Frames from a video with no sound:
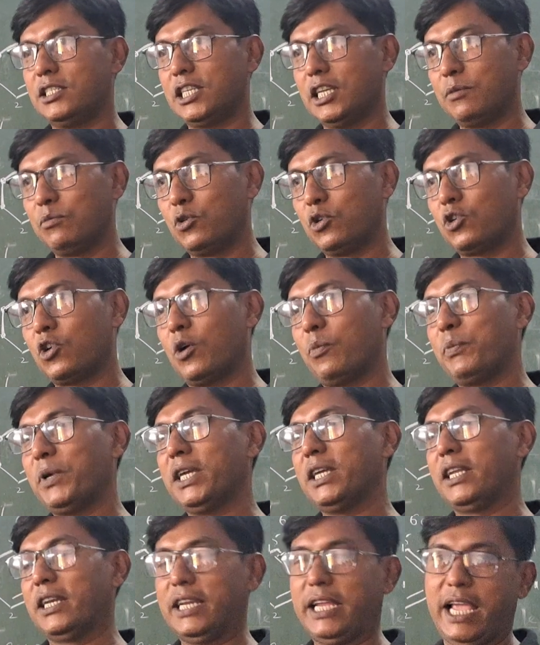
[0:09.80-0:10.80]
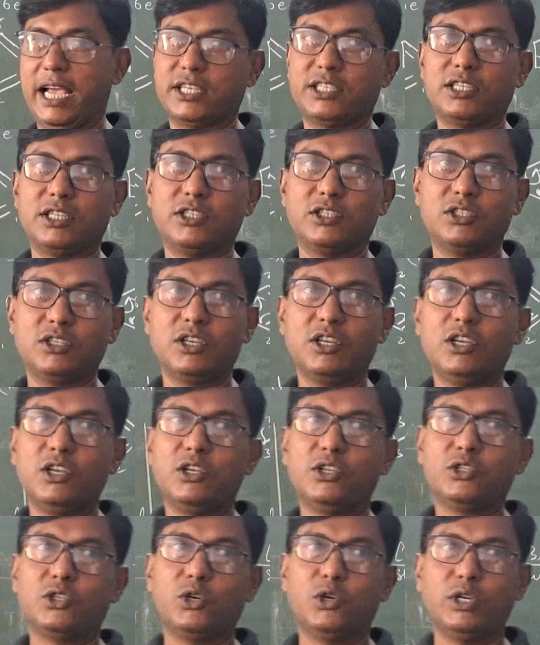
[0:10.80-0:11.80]
sigmotropic reactions.
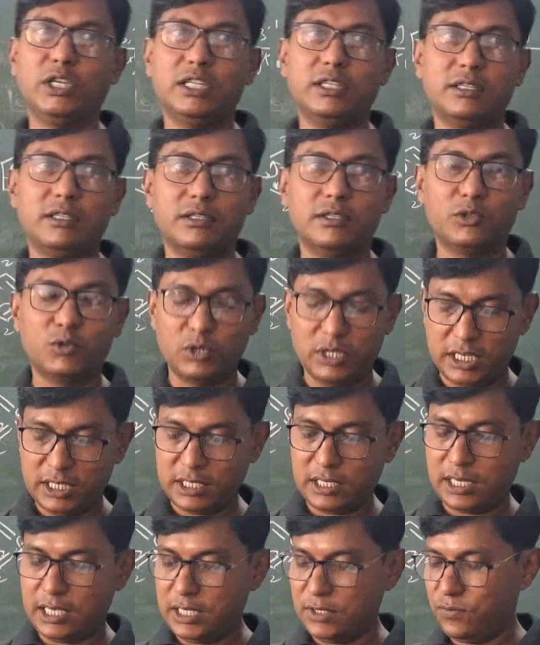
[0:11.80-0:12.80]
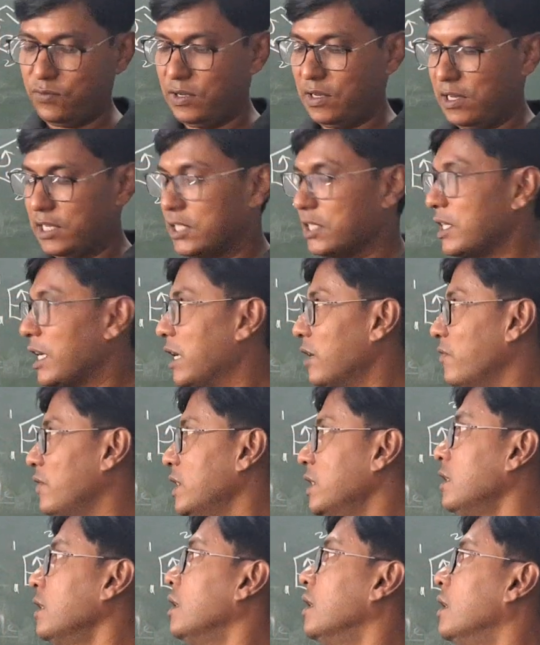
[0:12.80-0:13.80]
So, in today's class, we will start
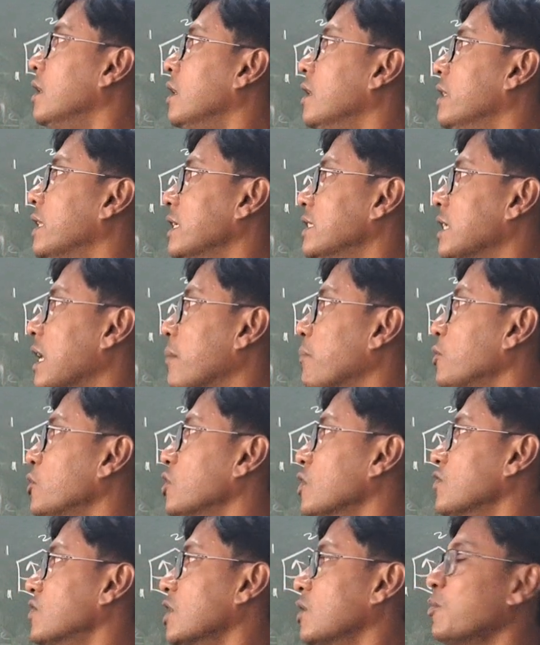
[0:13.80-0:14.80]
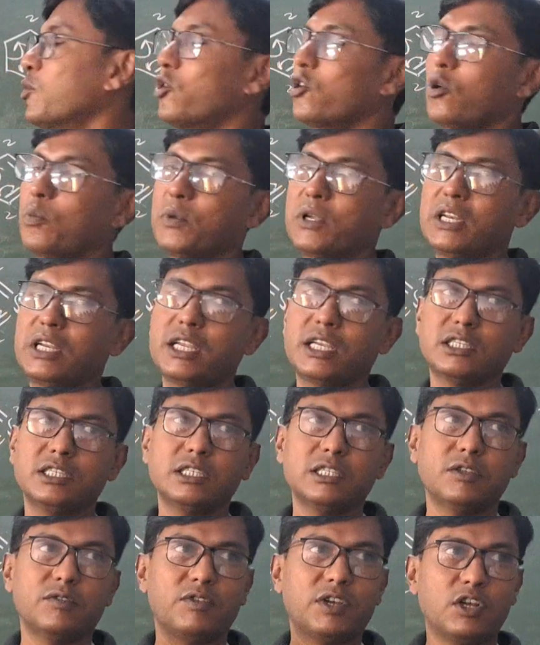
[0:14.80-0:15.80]
with examples of sigmotropic
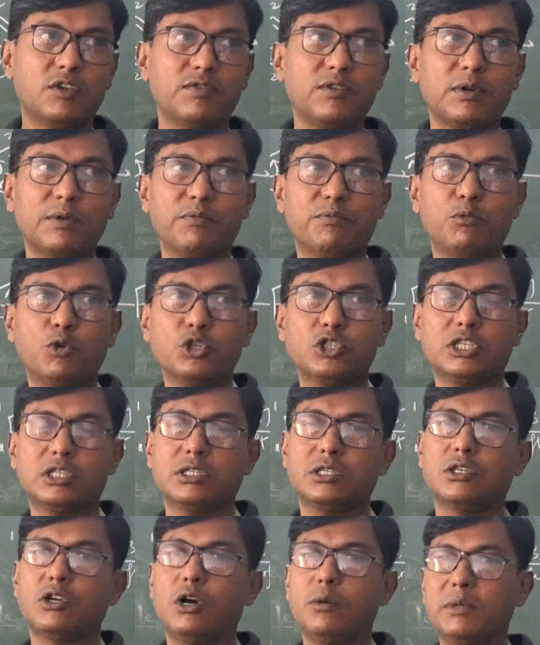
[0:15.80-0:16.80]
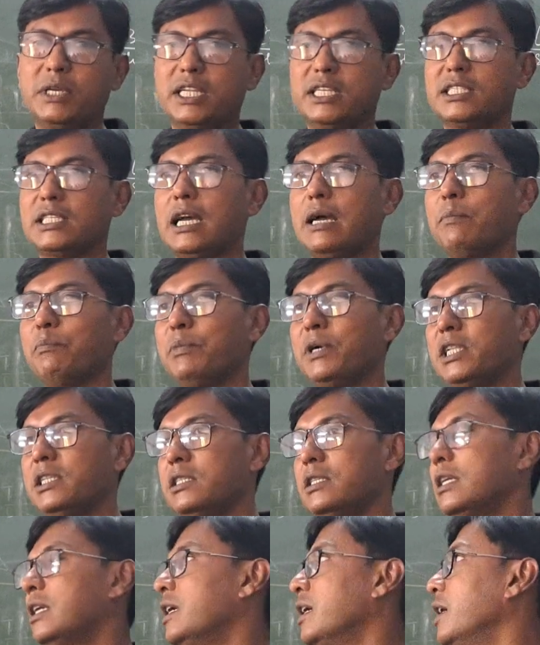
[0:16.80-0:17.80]
reactions. One of the most common
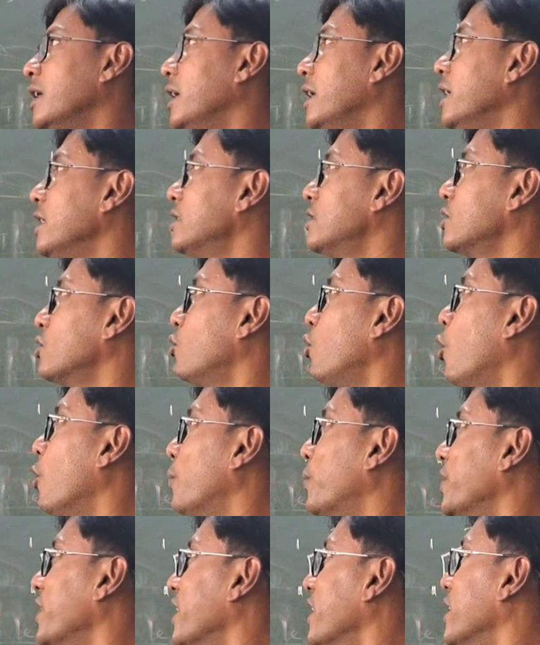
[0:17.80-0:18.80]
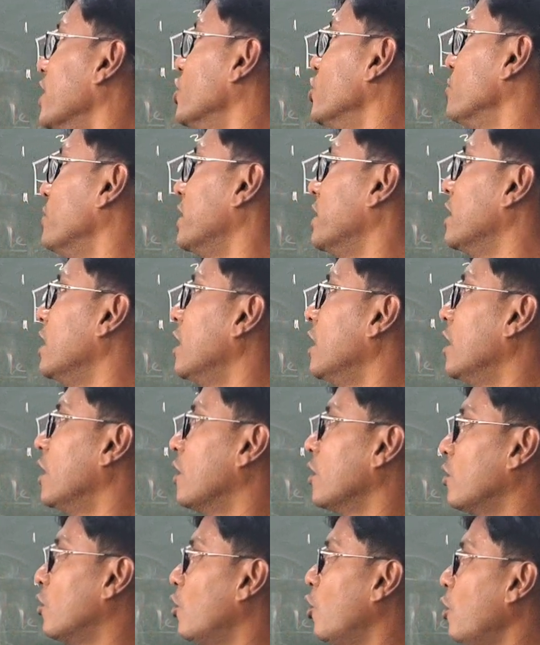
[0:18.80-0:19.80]
examples is cope rearrangement.
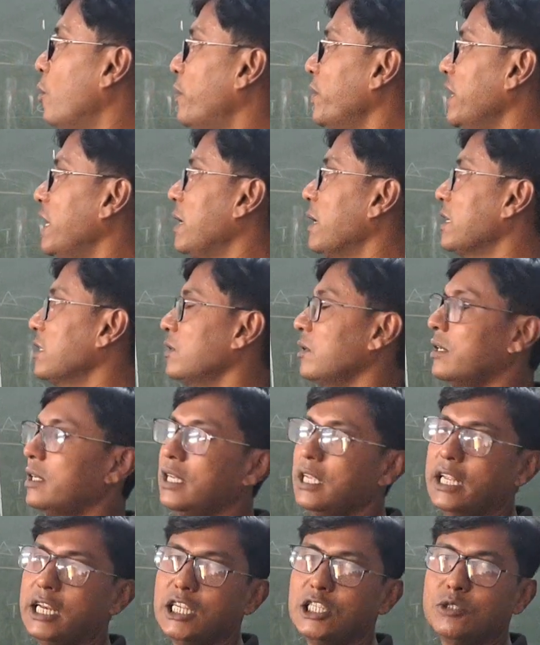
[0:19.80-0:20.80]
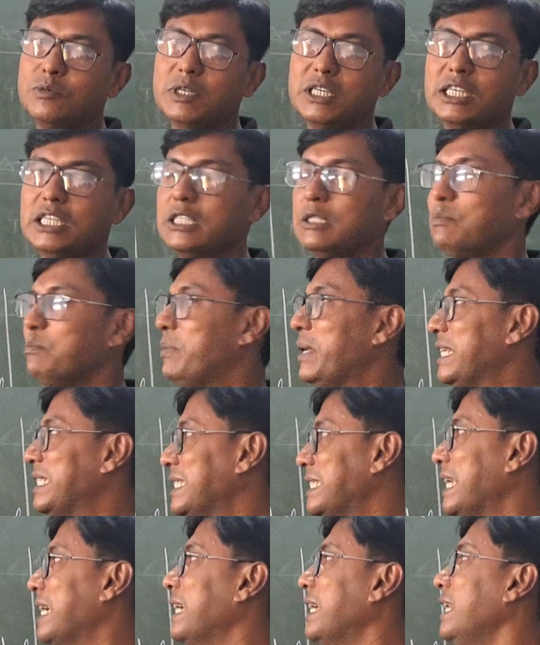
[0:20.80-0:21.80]
Cope rearrangement is
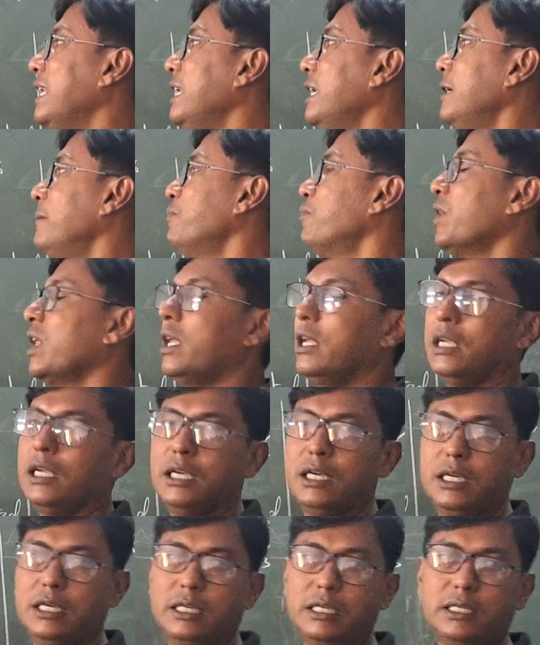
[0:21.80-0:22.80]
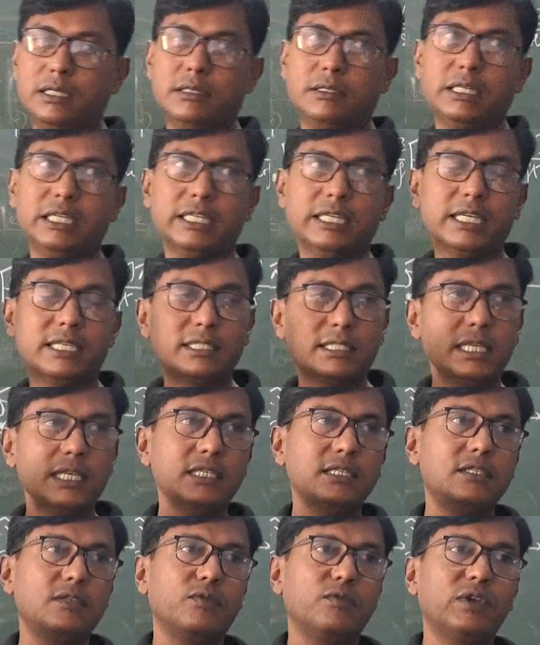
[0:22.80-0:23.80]
basically it
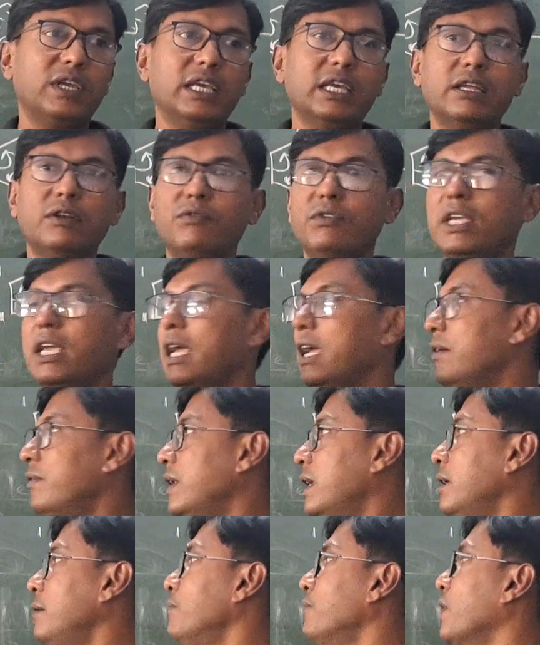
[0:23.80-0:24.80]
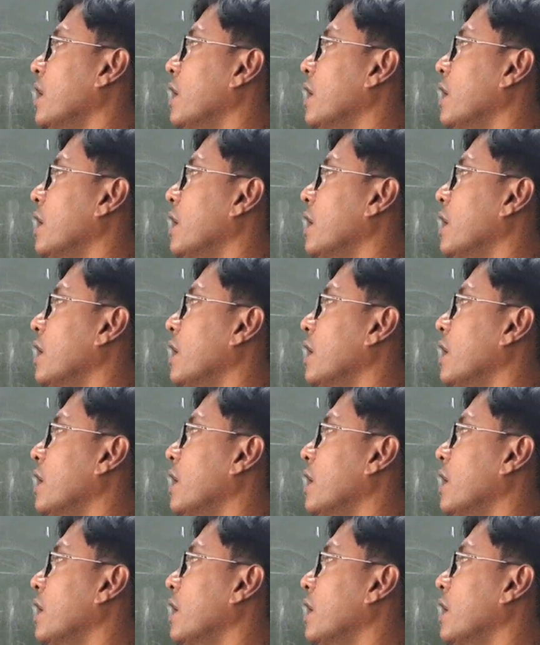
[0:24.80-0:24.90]
exists where we have a